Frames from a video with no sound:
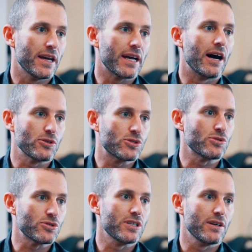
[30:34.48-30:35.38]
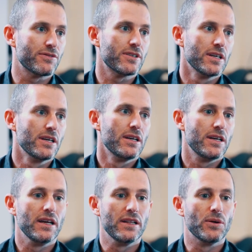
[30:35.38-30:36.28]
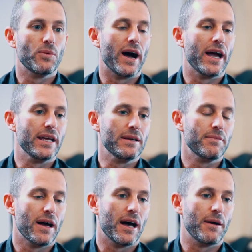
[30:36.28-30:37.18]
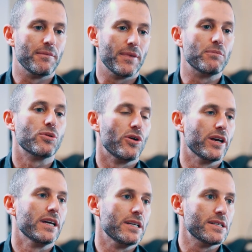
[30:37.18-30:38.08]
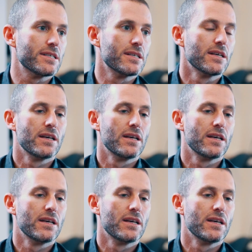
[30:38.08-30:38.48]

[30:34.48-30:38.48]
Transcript: cultural shift in the way employees